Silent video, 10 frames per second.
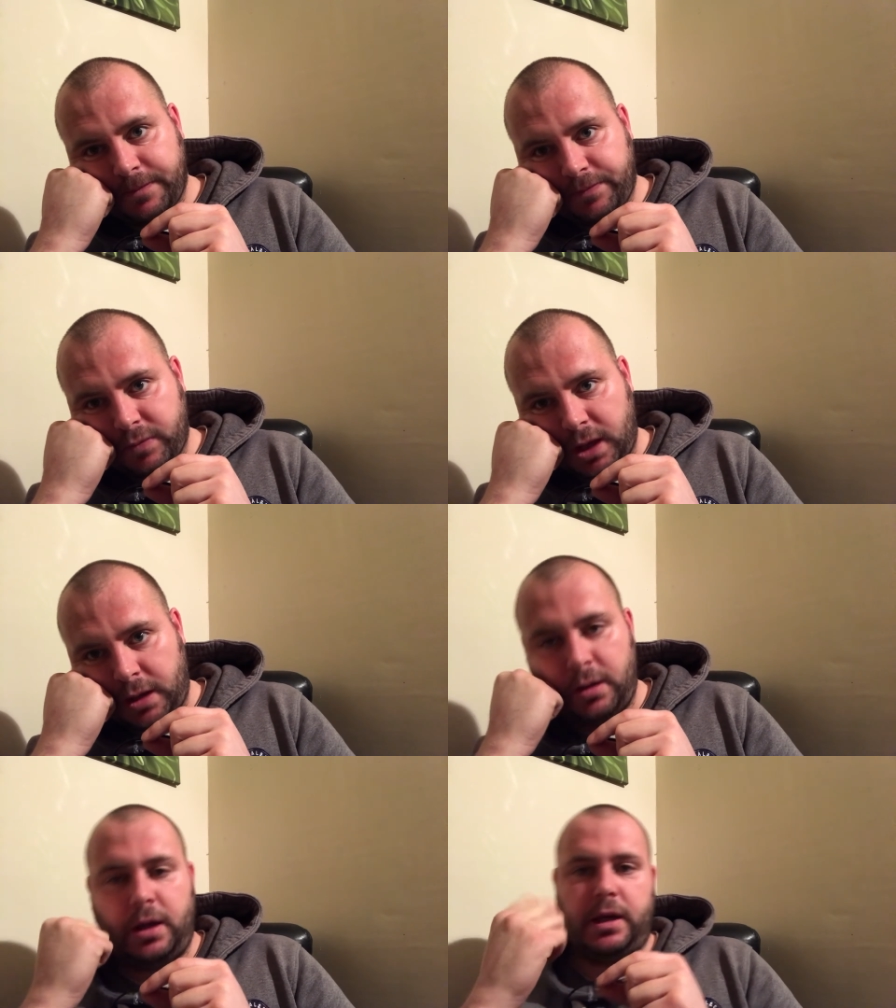
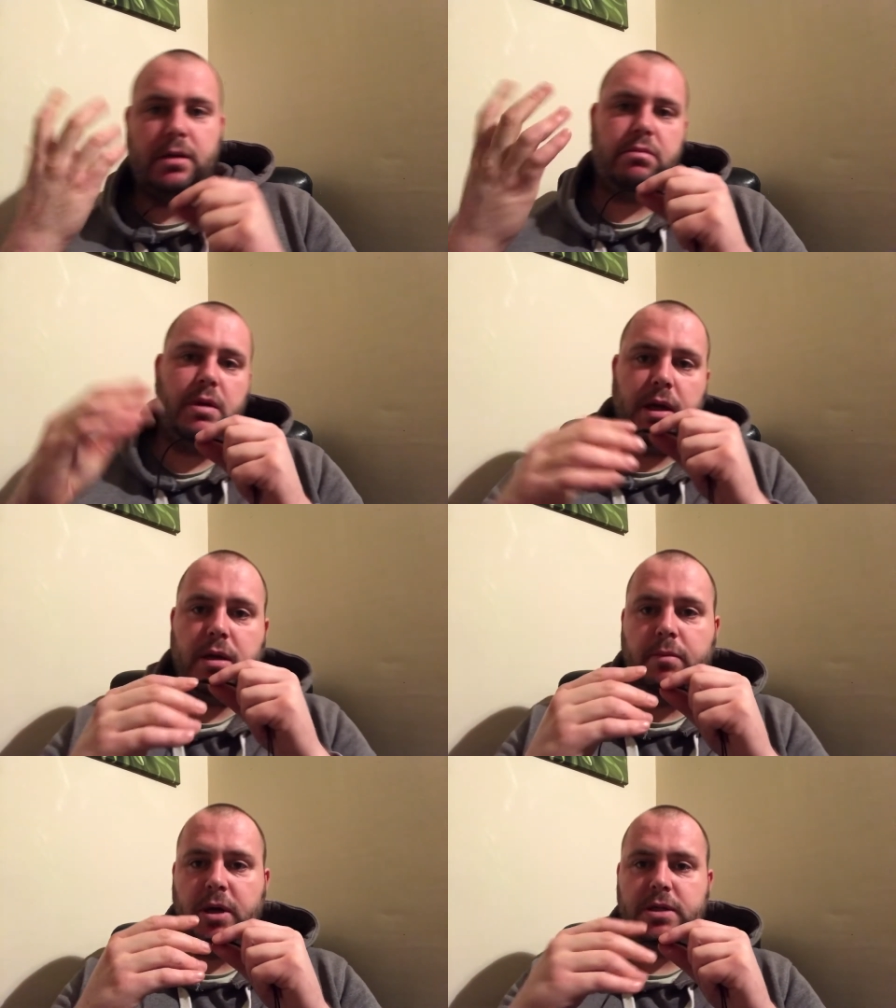like you
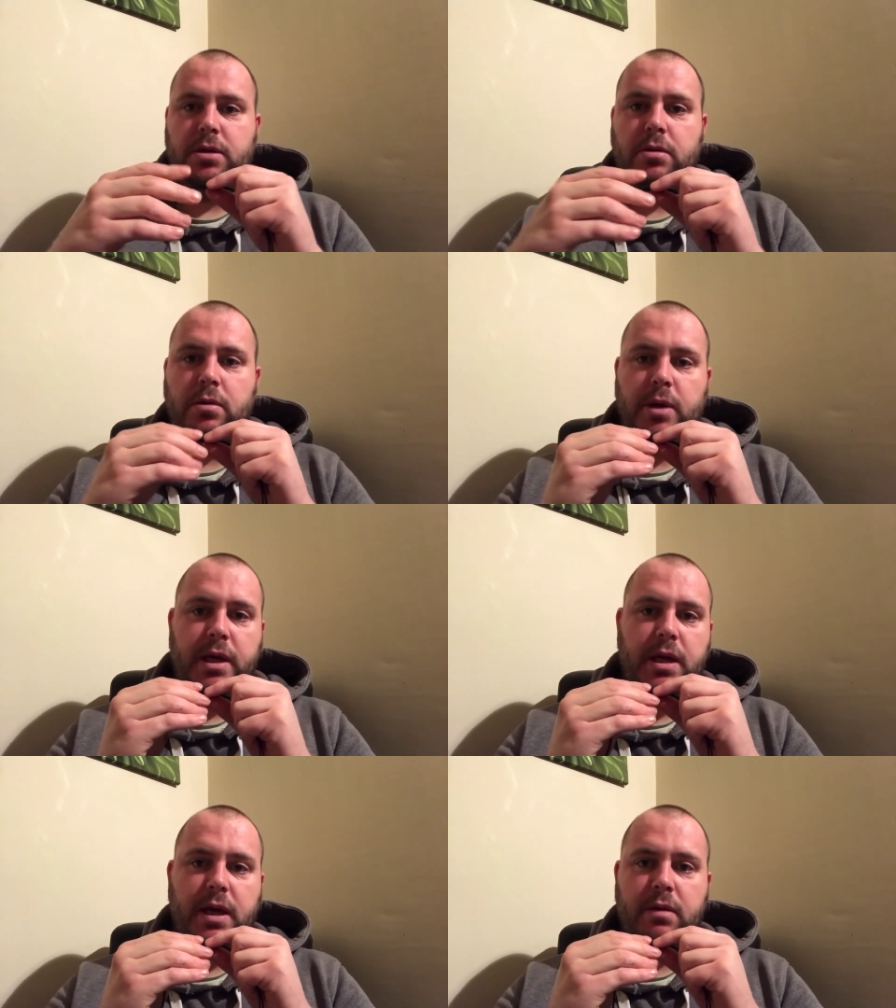might do normally,
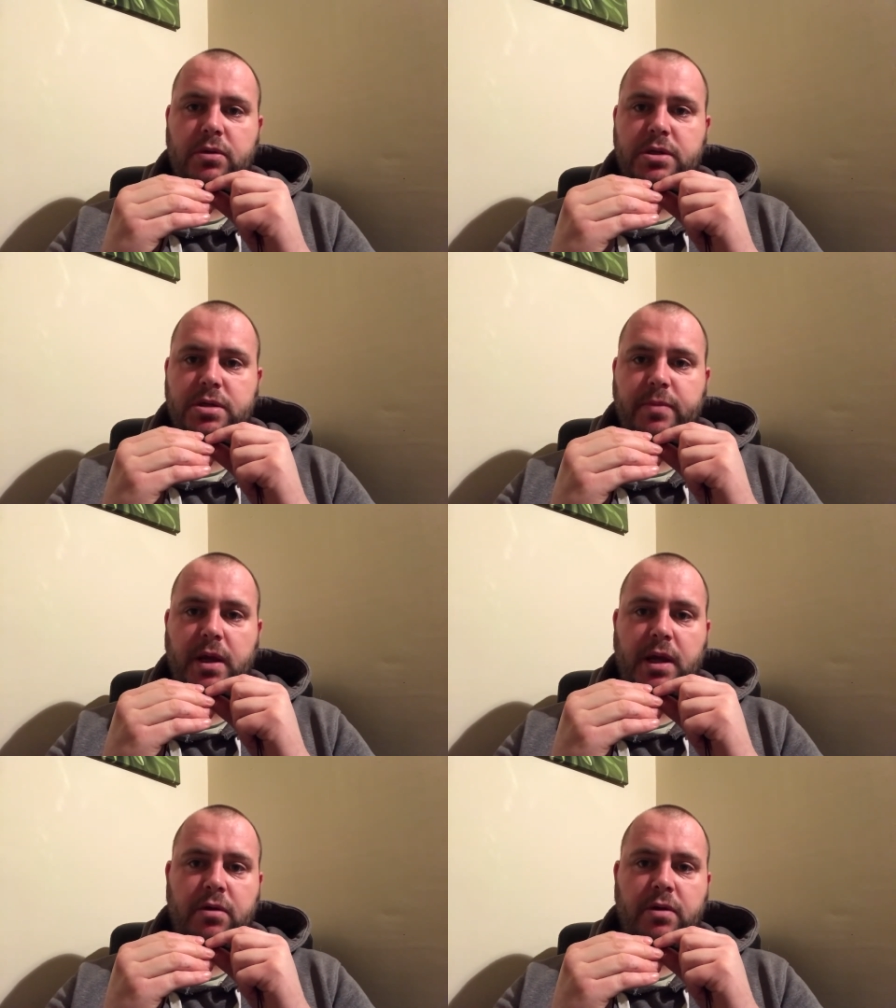it would just be
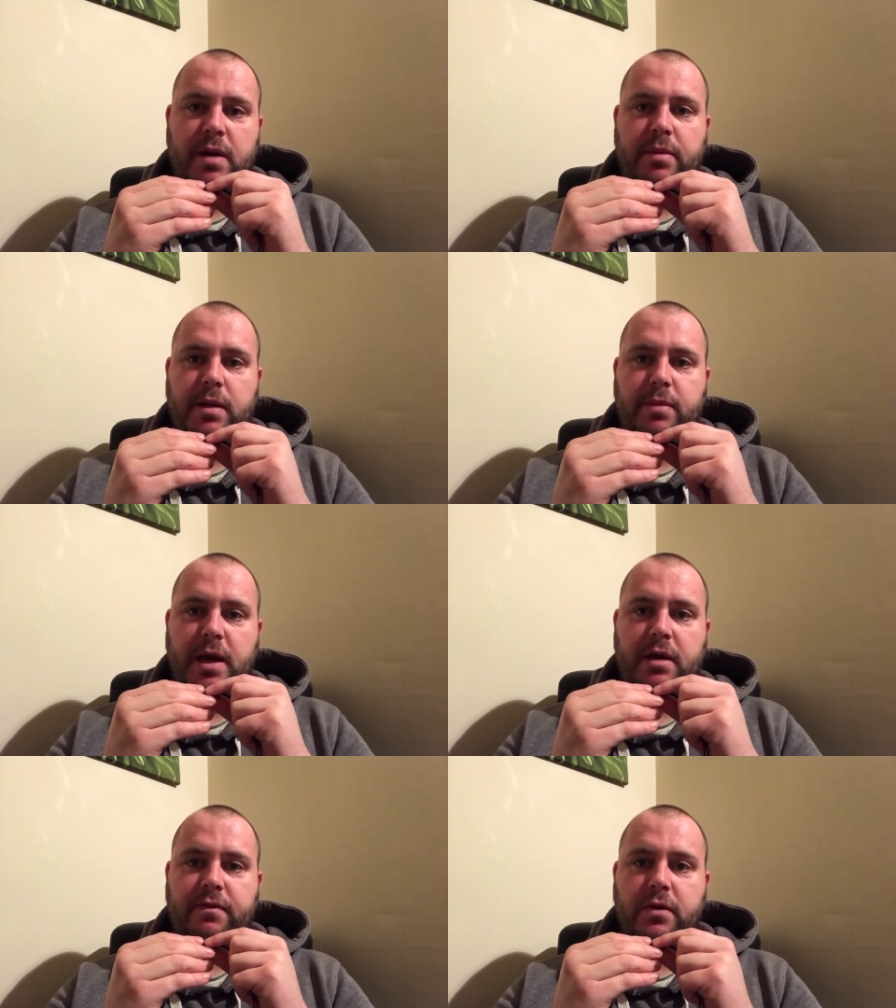incredibly
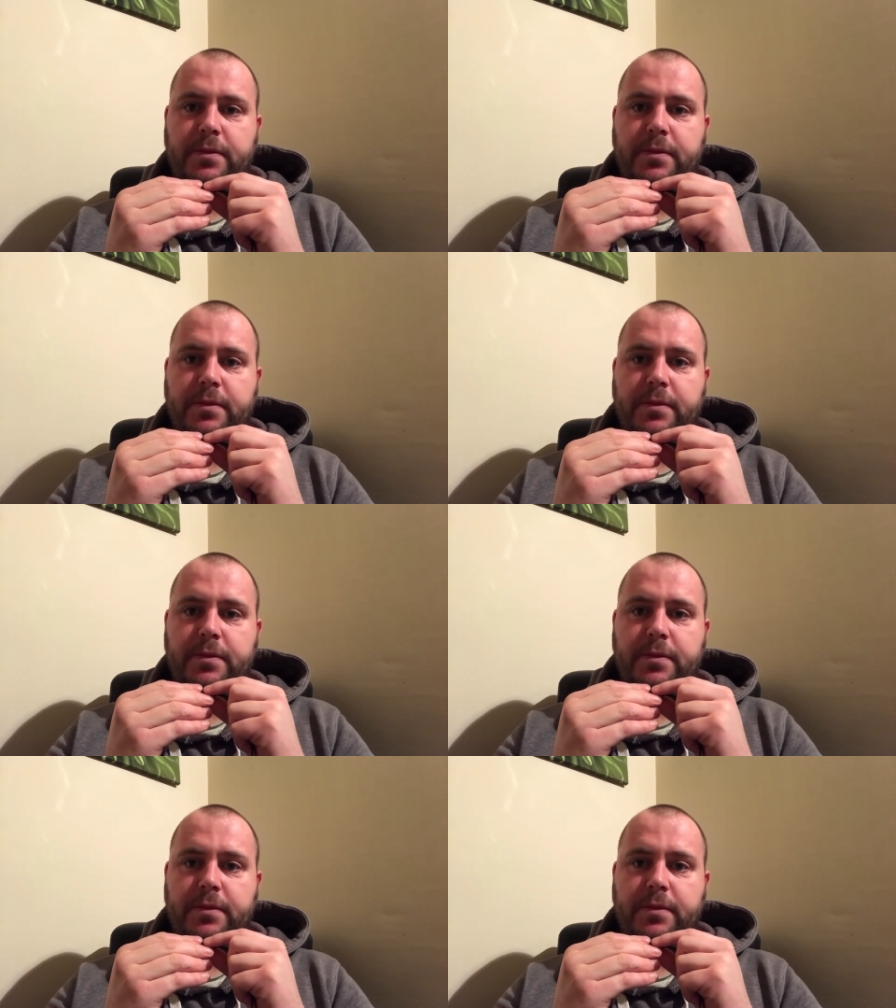painful.